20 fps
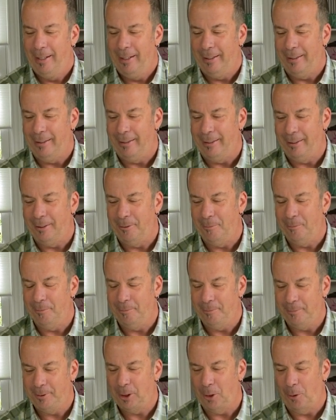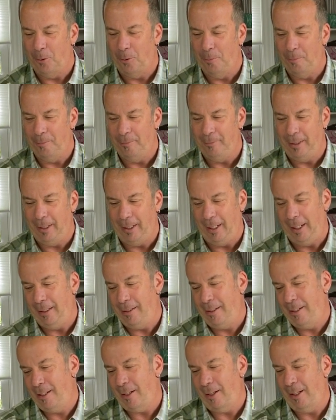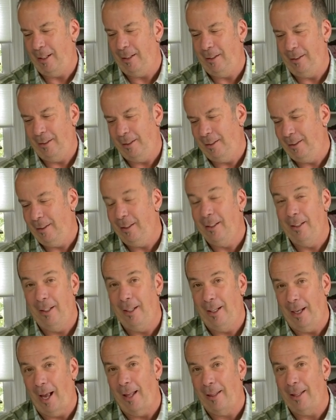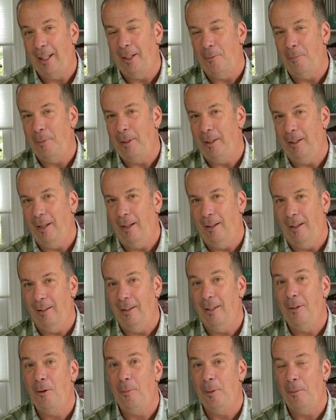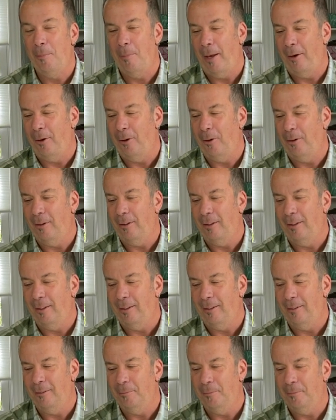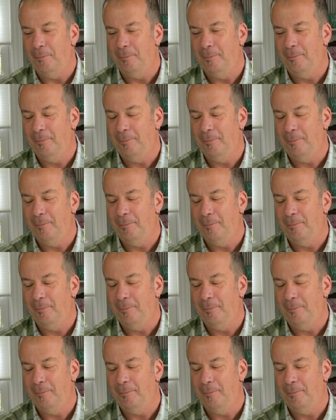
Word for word: Um, so it's, I think it'd be a little bit better um,